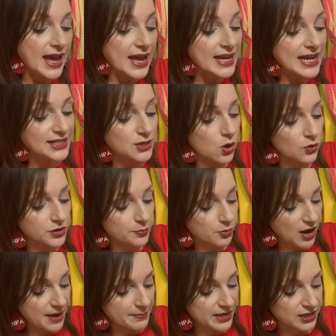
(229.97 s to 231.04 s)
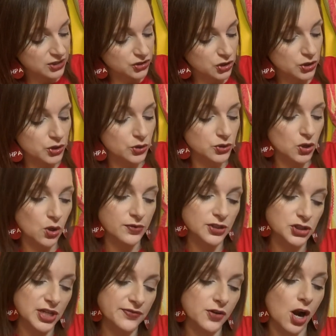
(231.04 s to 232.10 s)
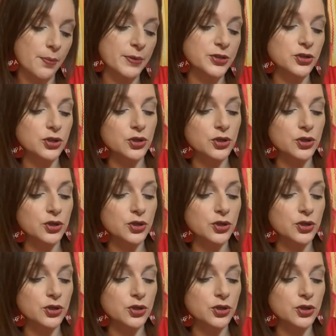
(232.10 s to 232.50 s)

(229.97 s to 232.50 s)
He told the prime minister, who told the chief carpenter,